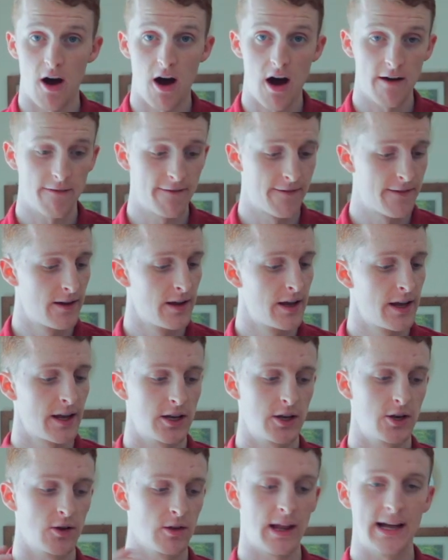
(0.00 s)
off,
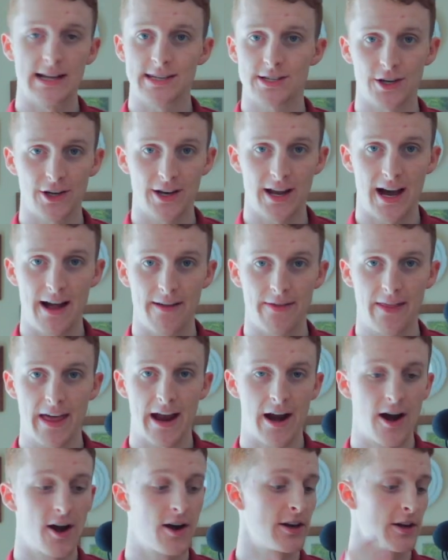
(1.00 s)
your lens hood on
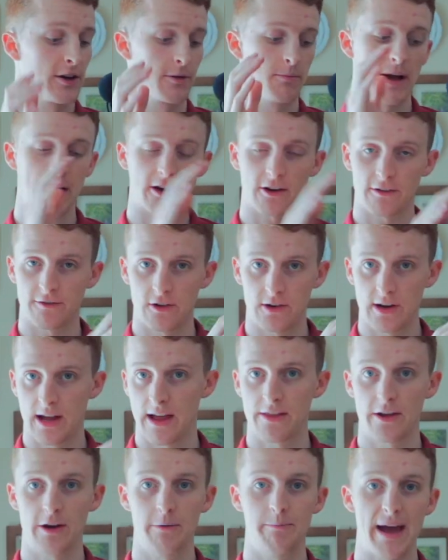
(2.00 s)
there, your microphone on there,